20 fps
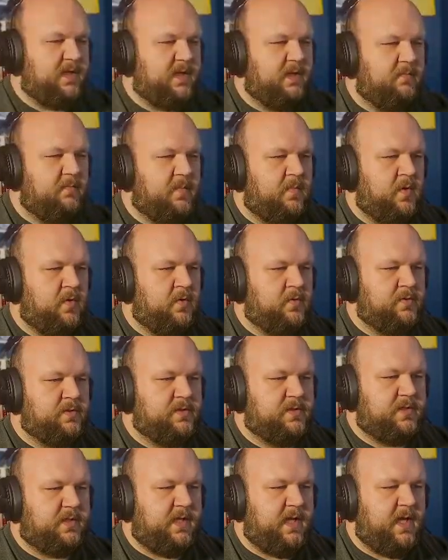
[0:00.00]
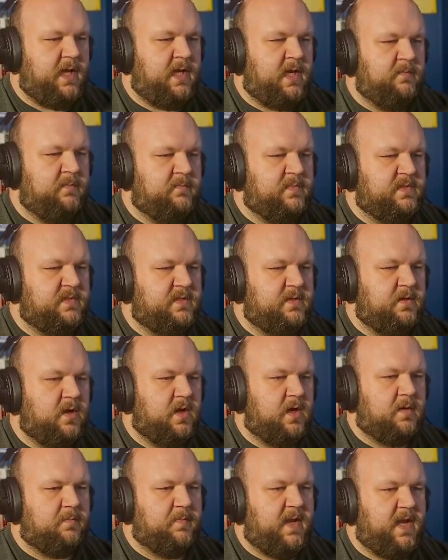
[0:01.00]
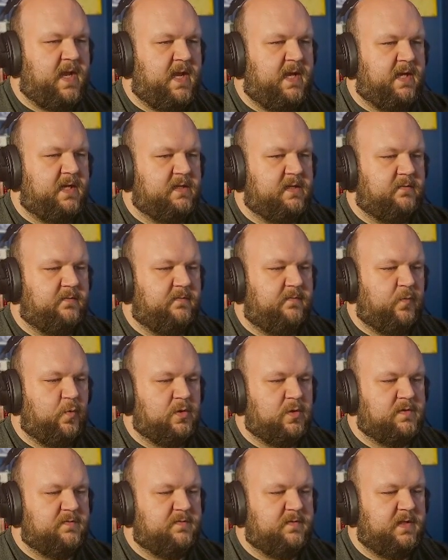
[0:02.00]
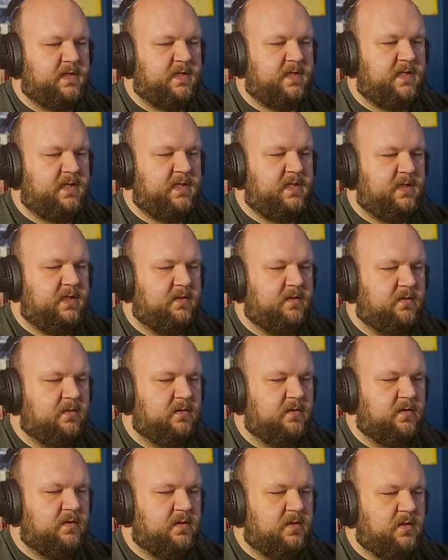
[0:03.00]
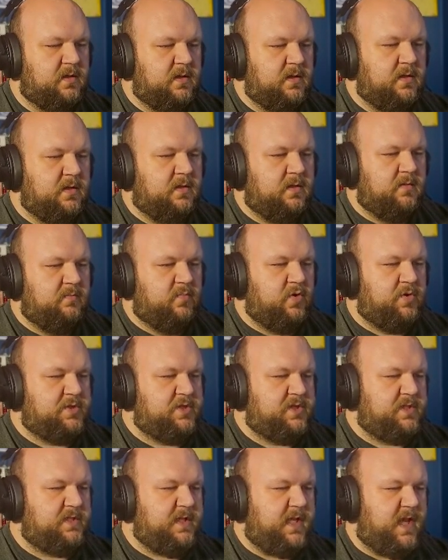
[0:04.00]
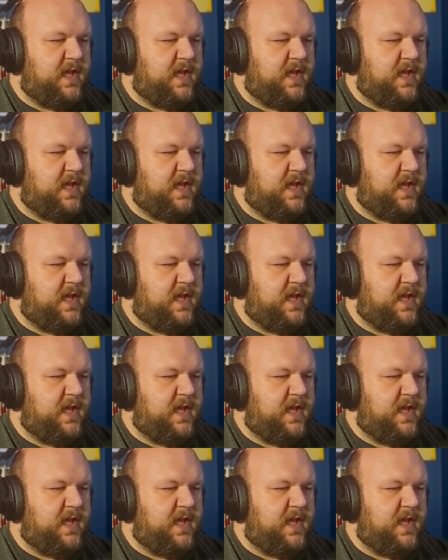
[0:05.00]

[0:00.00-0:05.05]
in most games, knockback forcefully pushes the